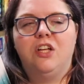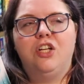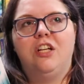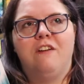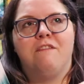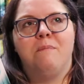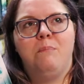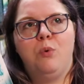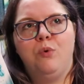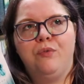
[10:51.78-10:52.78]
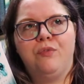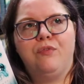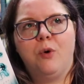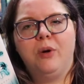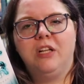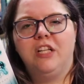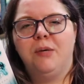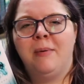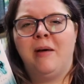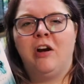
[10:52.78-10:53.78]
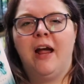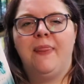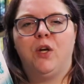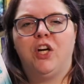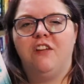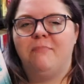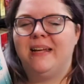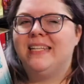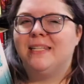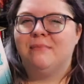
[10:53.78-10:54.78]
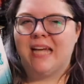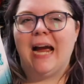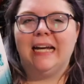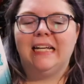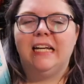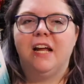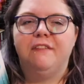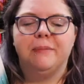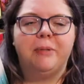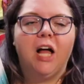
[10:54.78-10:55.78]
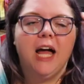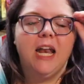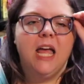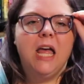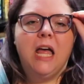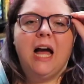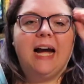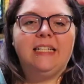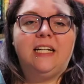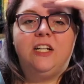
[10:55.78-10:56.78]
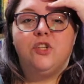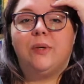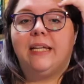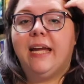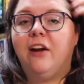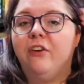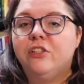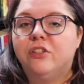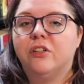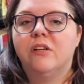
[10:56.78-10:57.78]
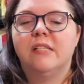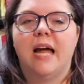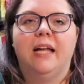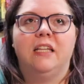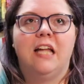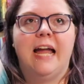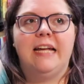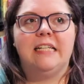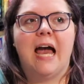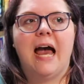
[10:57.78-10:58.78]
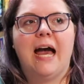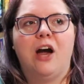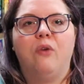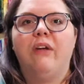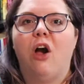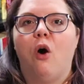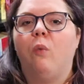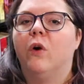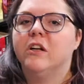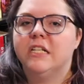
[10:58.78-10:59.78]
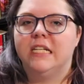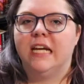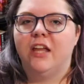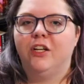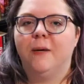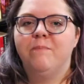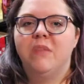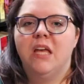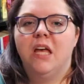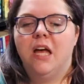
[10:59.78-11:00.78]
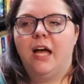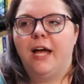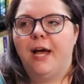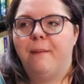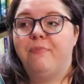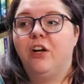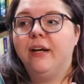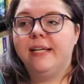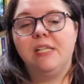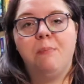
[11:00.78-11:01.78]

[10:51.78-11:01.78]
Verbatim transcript: could have moved forward a little bit better and there could have been some tightening of the plot. I did enjoy the characters. I liked how they all worked together. Um, there is